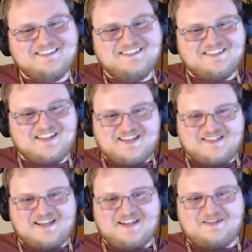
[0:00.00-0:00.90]
think
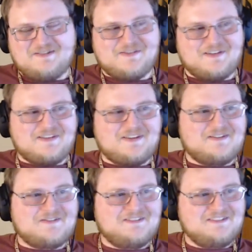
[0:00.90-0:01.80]
he's gotten over it though.
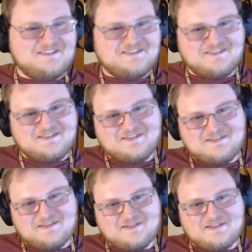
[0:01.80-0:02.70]

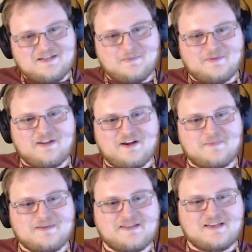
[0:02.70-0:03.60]
A couple
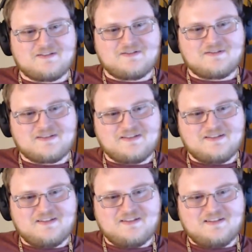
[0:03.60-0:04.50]
therapy sessions.
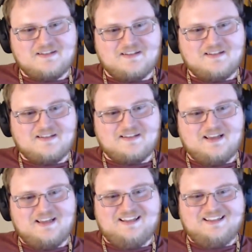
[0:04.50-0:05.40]

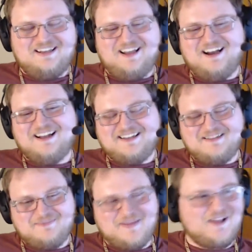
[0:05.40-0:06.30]
No, I
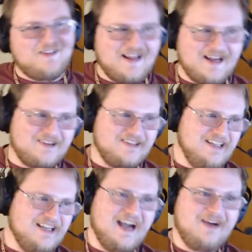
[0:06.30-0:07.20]
didn't bail out.
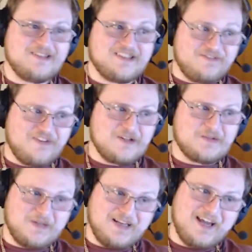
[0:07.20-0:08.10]
I was the
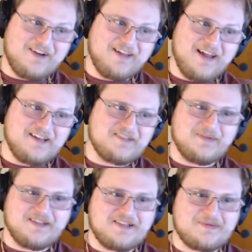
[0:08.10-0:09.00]
first one out, yes,
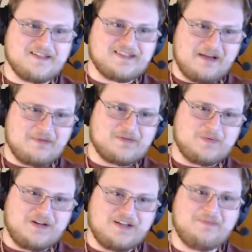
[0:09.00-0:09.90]
but that's because I was the
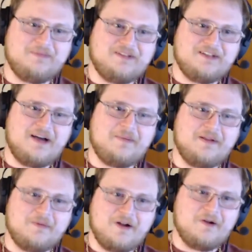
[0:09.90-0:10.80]
one up top
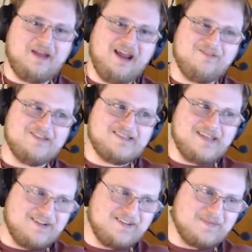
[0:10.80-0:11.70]
on the road. Cam was
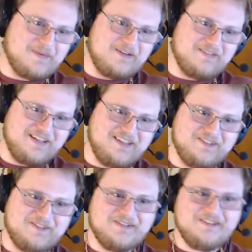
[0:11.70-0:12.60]
down at the bottom of the hill.